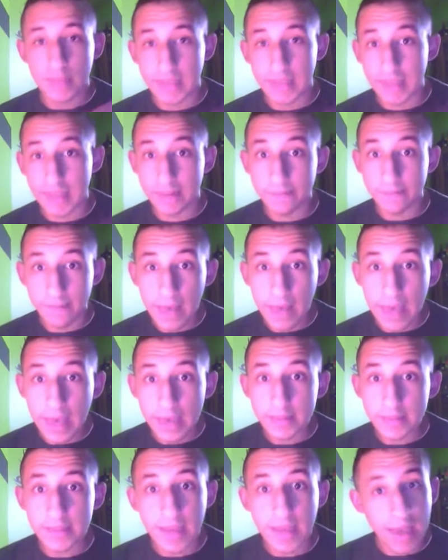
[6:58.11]
In
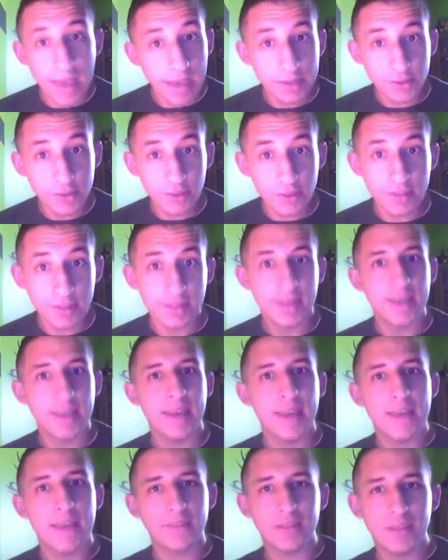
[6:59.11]
fact, actually,
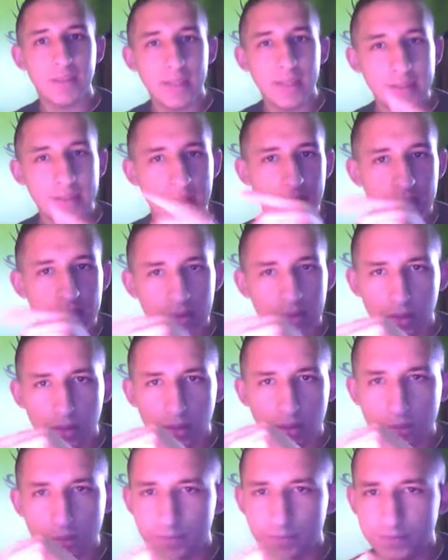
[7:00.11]
if you click that
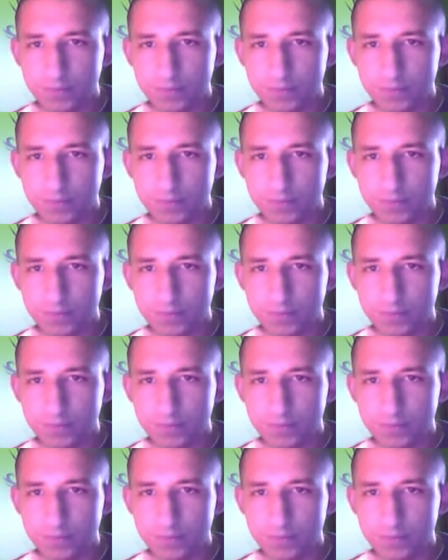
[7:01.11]
little